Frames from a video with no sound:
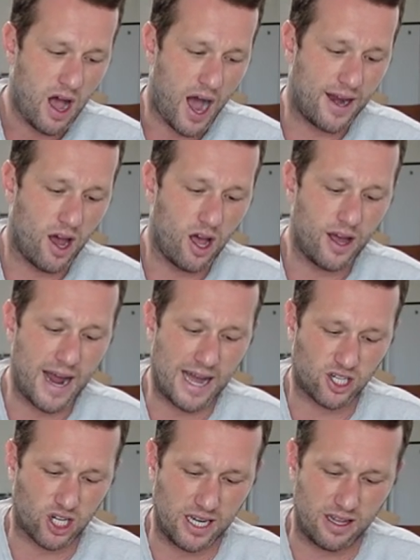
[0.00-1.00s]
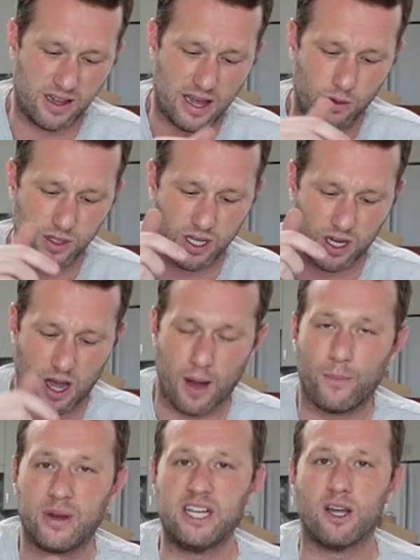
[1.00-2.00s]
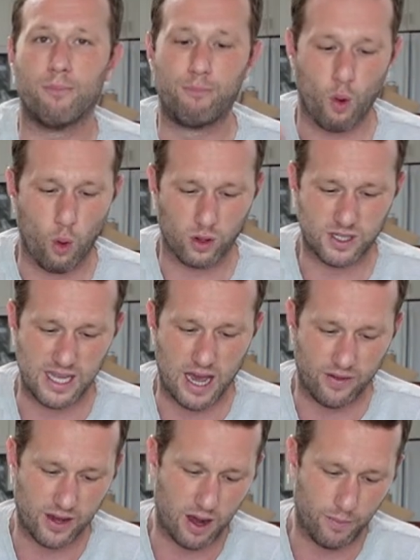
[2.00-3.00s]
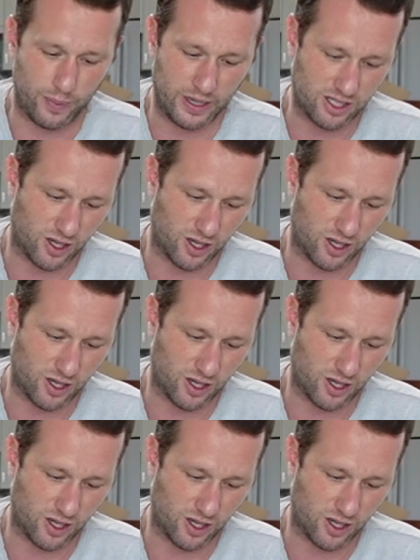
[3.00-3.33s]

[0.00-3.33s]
I'd heard actually that there was a company that bought the other company,